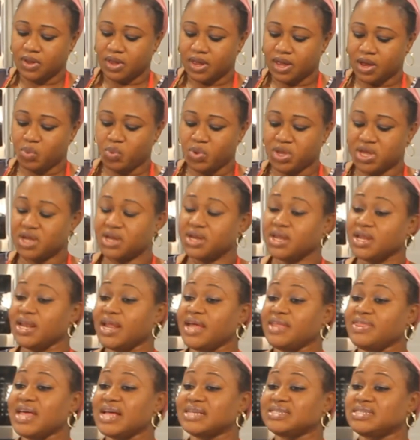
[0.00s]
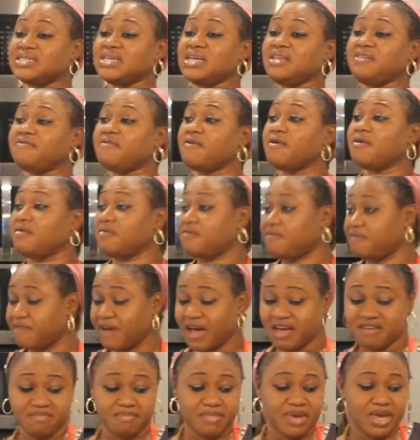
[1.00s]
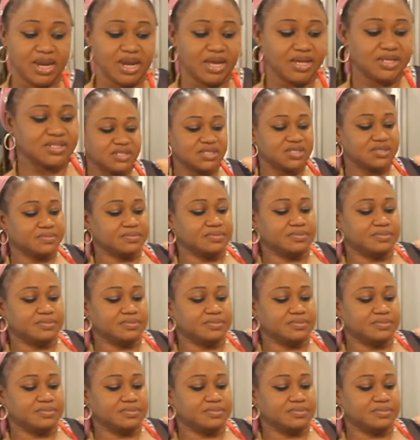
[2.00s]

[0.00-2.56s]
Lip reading: and we're gonna let that sit for 5 minutes.